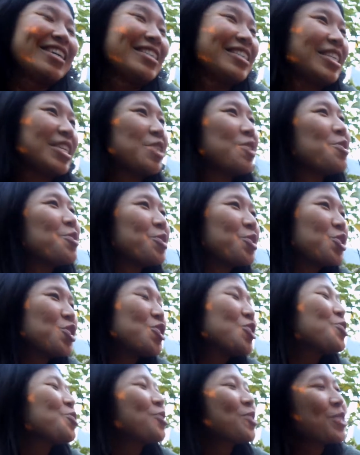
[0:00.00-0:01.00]
See, you
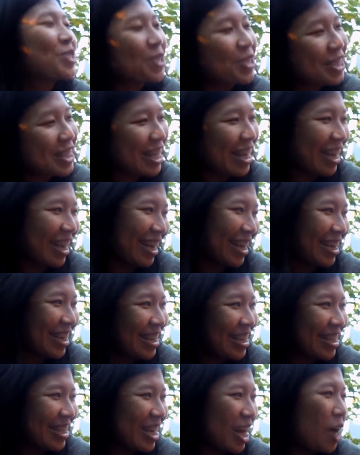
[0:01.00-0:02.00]
choose to say
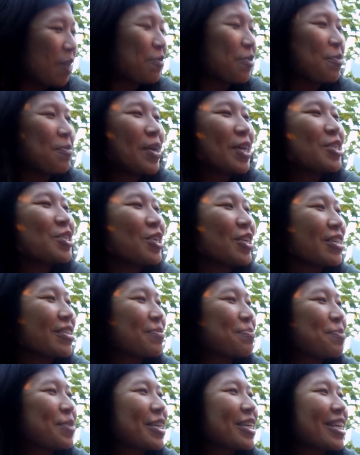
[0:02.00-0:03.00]
the affirmation
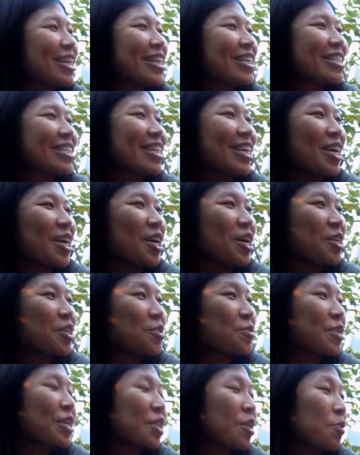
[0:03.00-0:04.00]
because
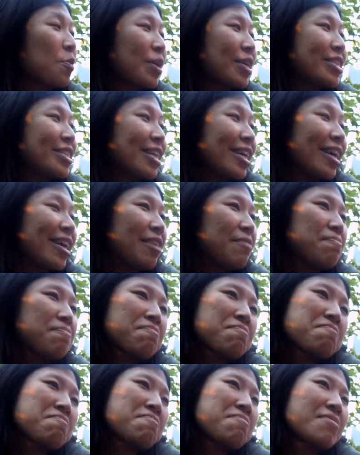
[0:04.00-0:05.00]
you can always say,
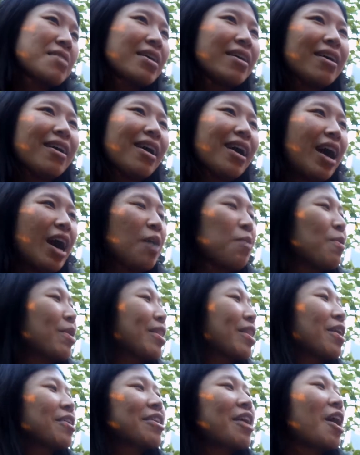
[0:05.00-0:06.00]
I
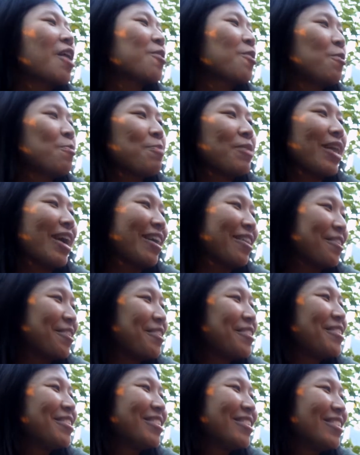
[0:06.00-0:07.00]
want a taco
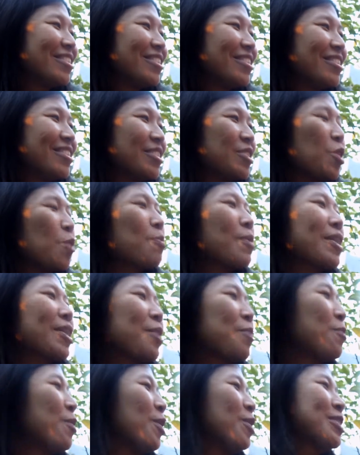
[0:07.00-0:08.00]
platter.
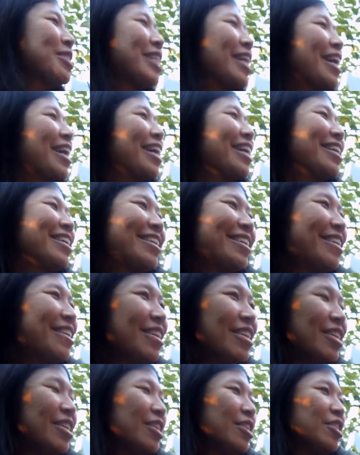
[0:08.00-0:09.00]
Nobody will say,
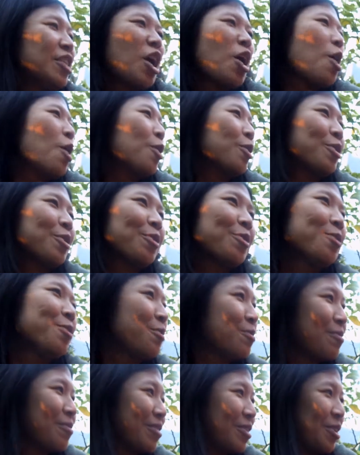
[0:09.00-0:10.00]

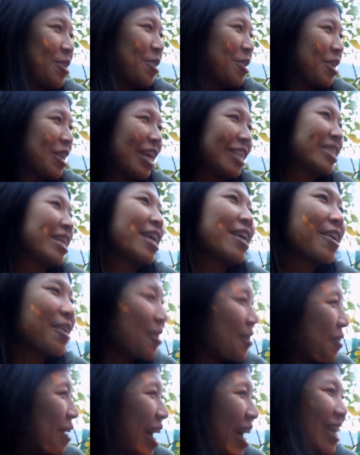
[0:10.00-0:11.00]
no, that's
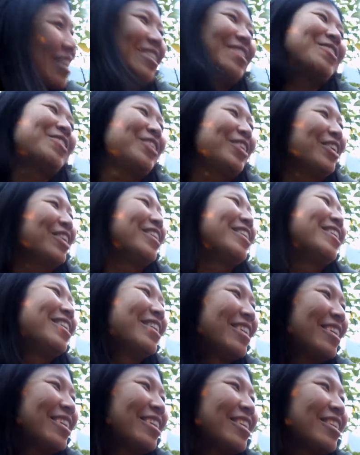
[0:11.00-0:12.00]
incorrect, or
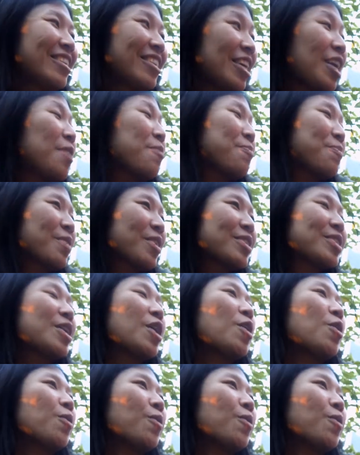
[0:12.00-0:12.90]
yep. So